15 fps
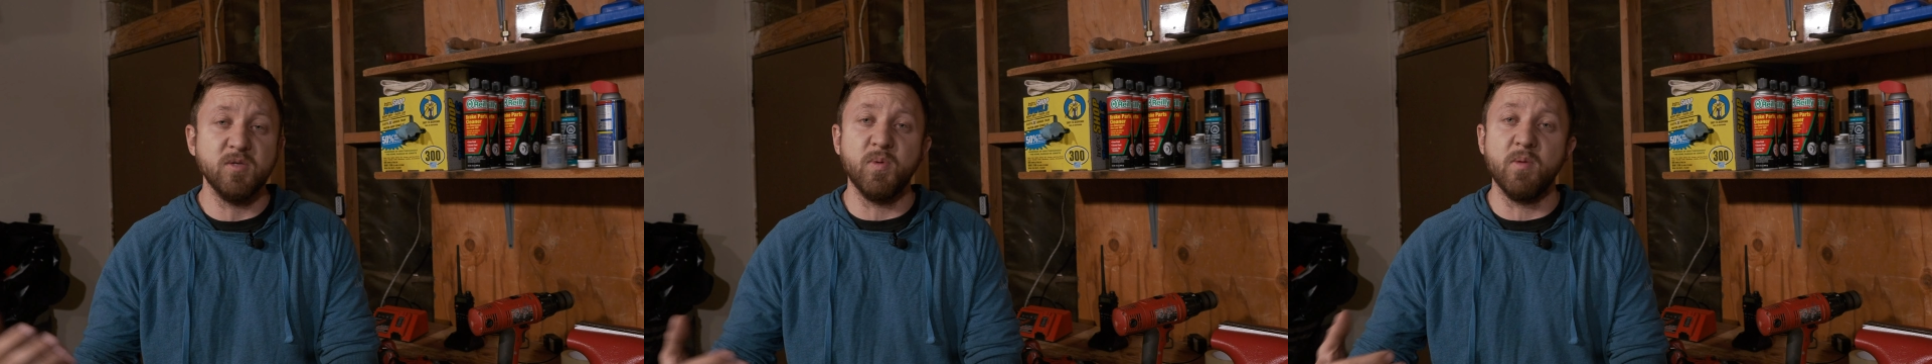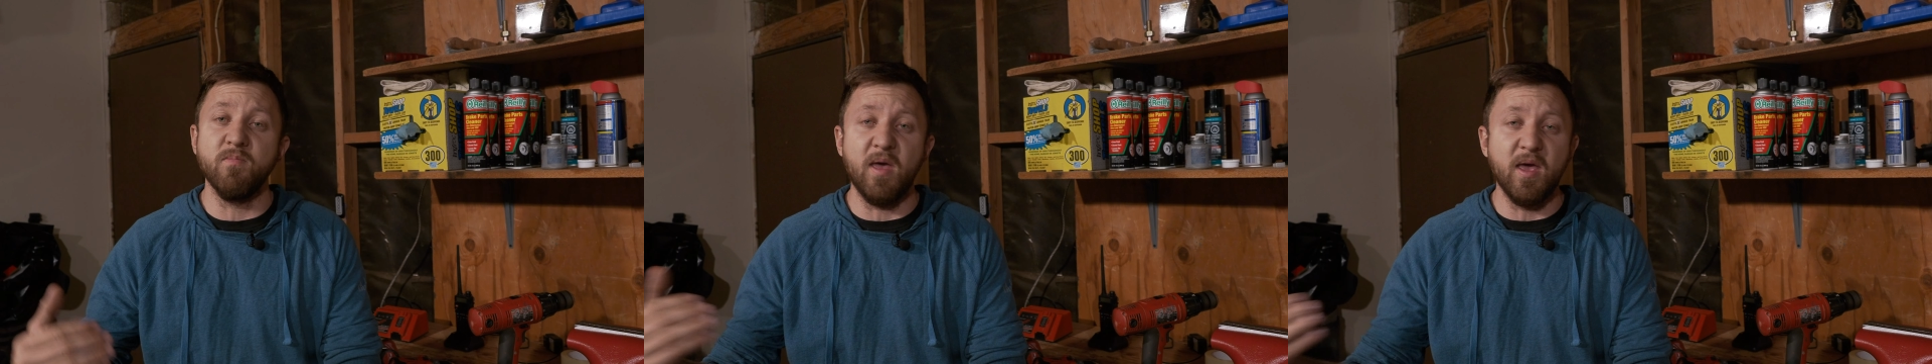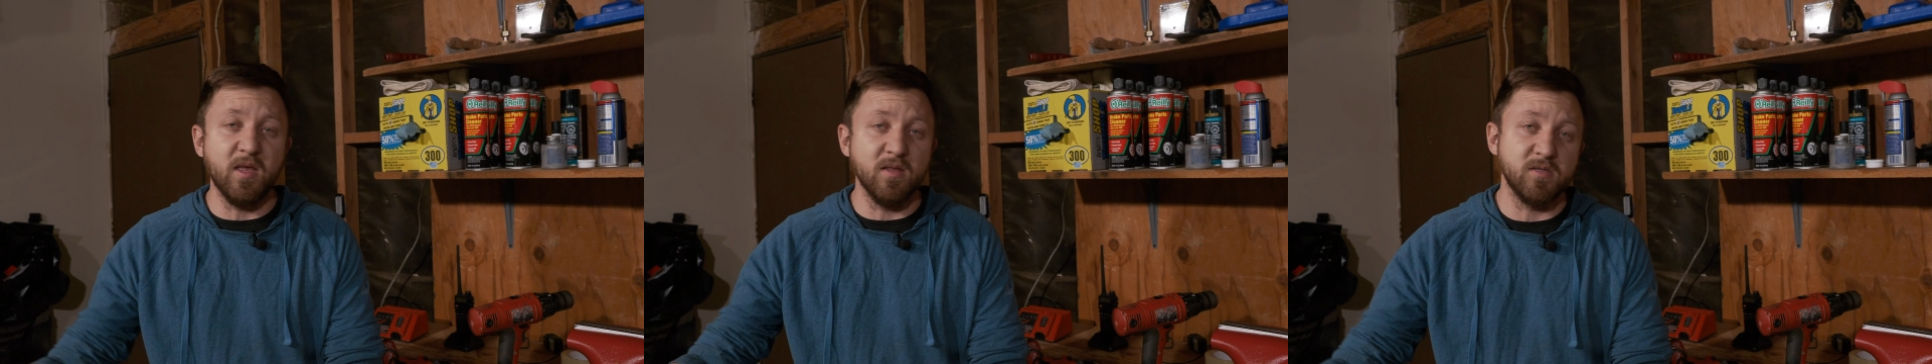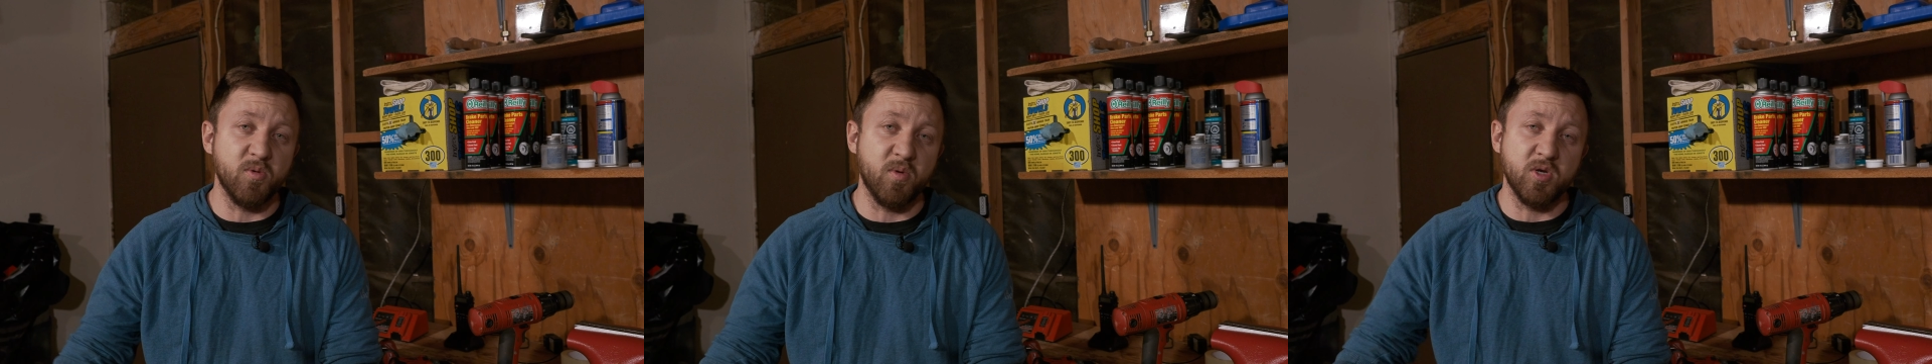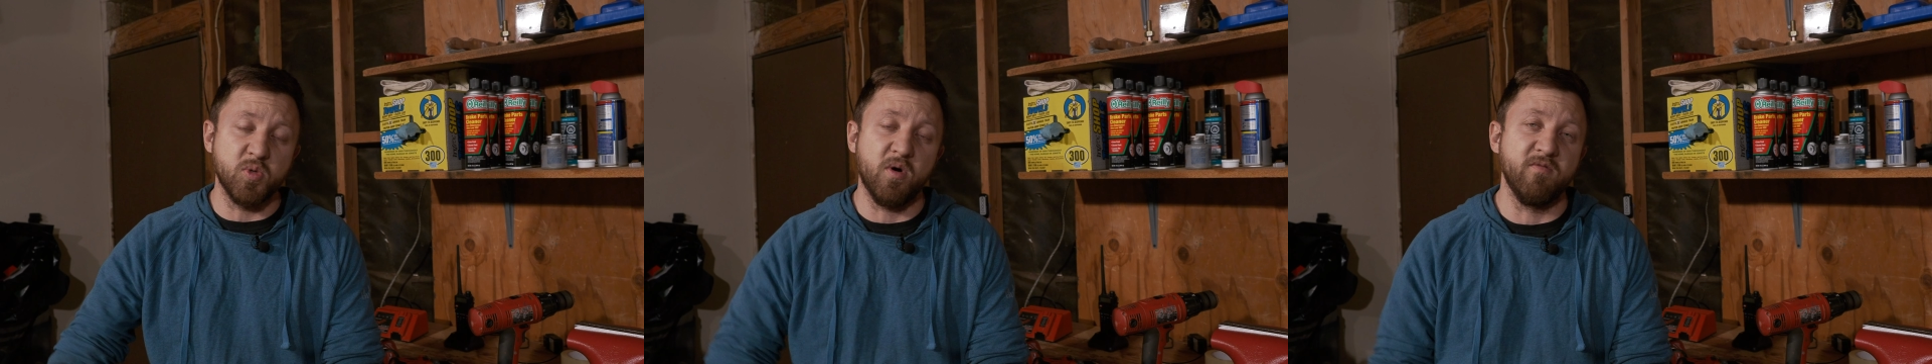been making so
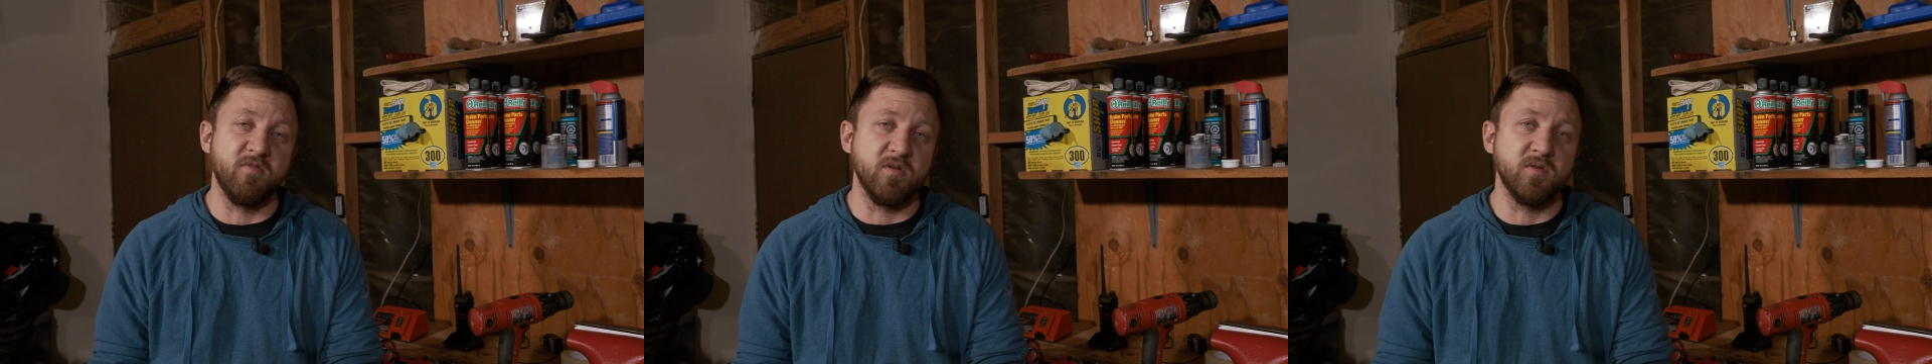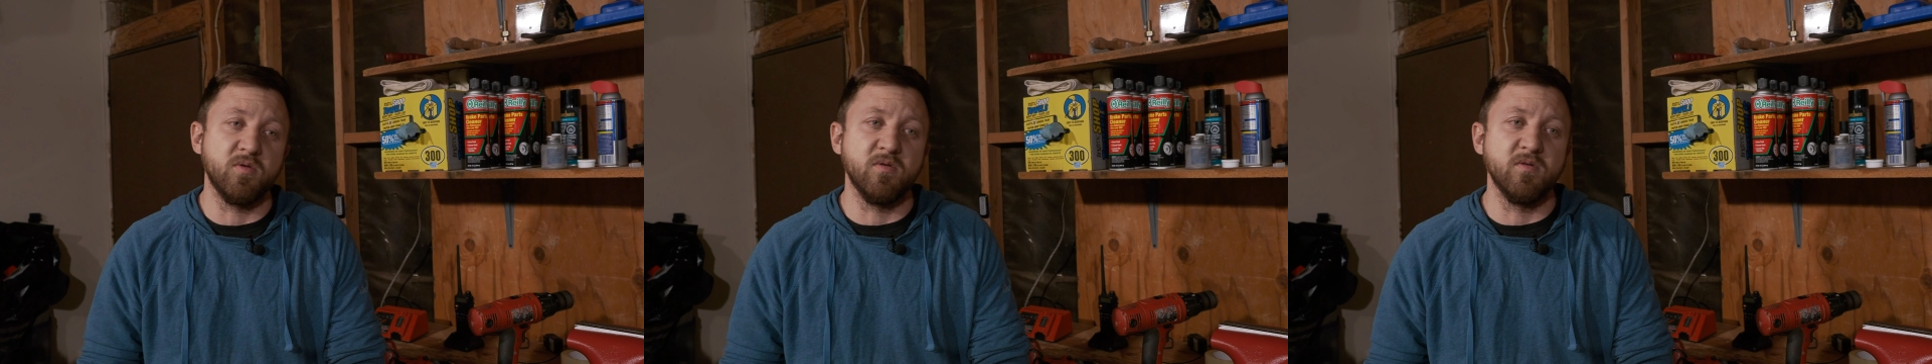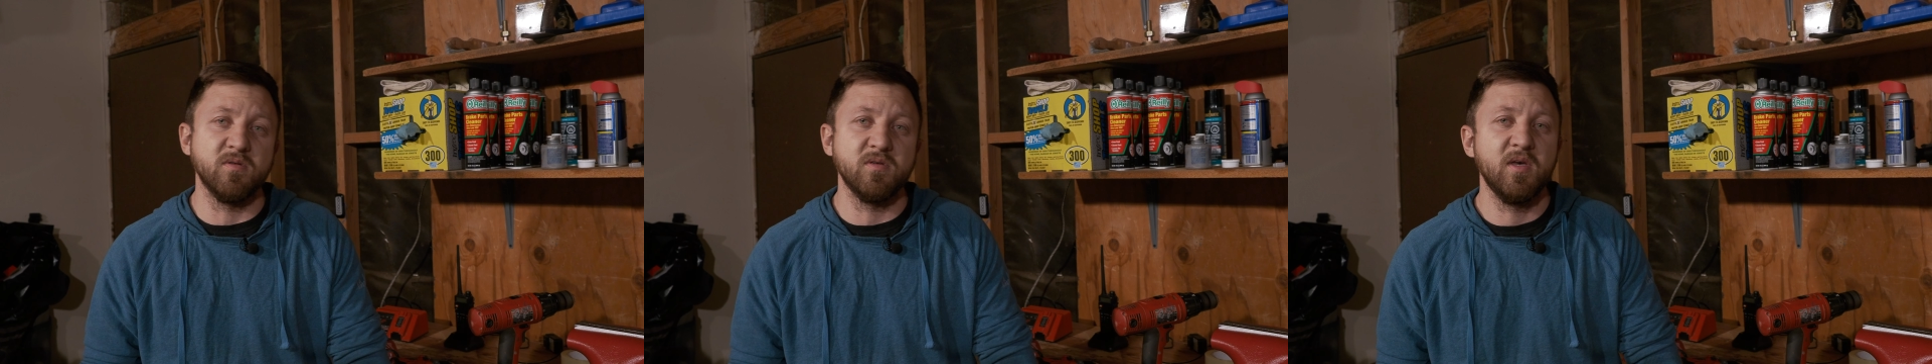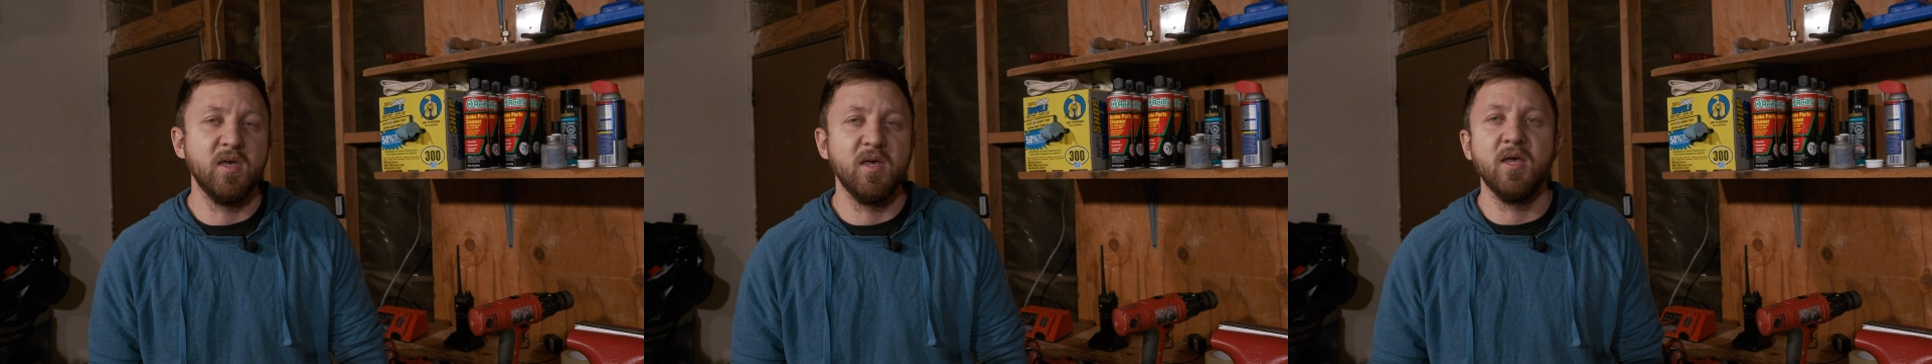many 12-volt tools,